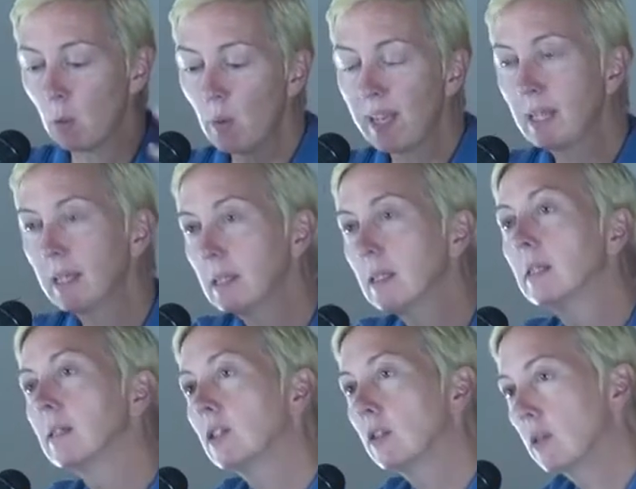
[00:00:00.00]
awaken
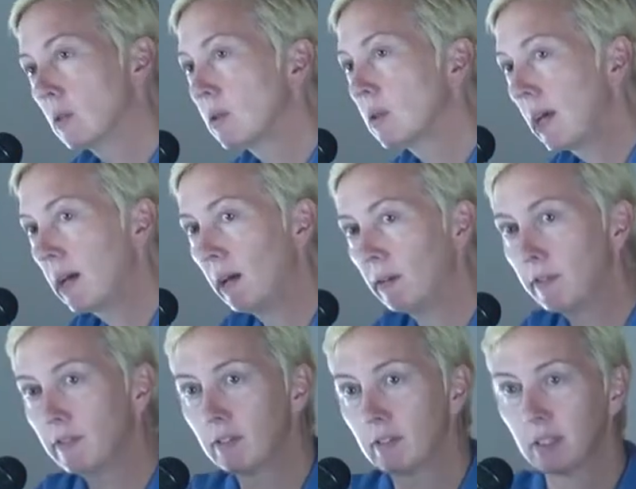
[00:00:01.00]
to
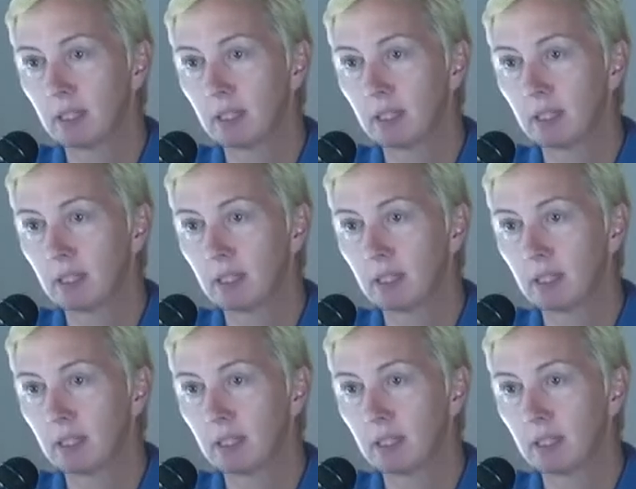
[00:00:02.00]
yourself